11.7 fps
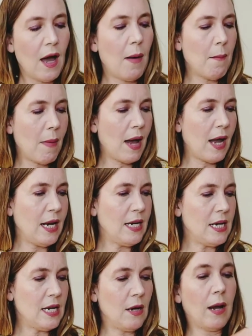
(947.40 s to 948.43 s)

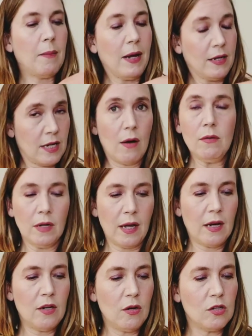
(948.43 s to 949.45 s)
Mine, I picked out,
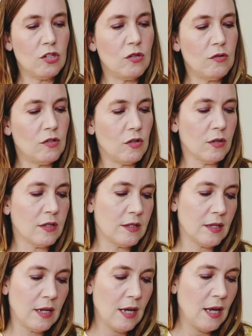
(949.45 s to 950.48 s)
again, you could choose yours.
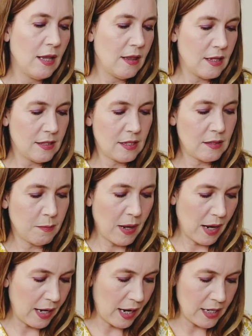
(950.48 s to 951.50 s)
This is
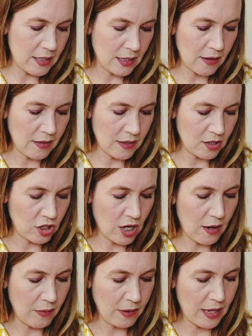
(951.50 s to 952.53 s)
by, I got the
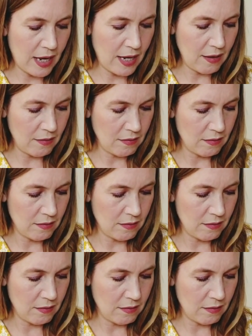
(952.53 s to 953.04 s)
Shirley.